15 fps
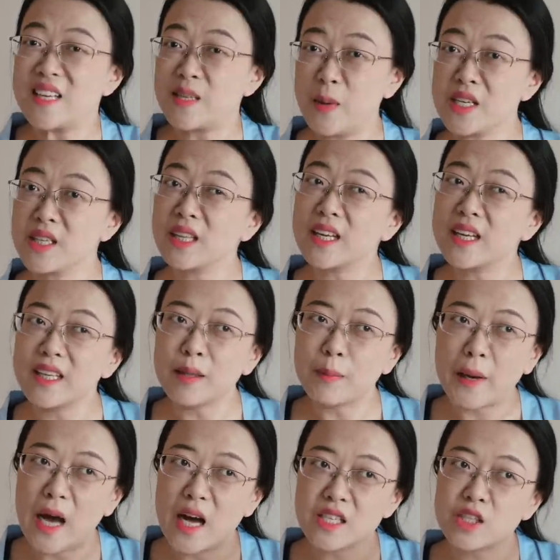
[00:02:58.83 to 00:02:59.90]
Especially the
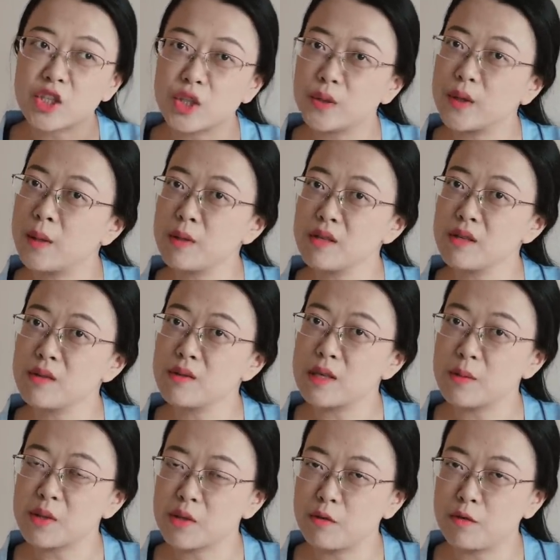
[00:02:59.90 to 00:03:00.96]
past two episodes,
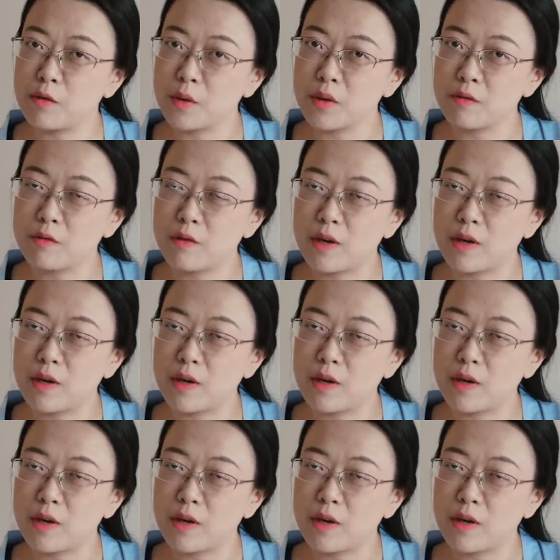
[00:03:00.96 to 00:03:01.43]
episode four and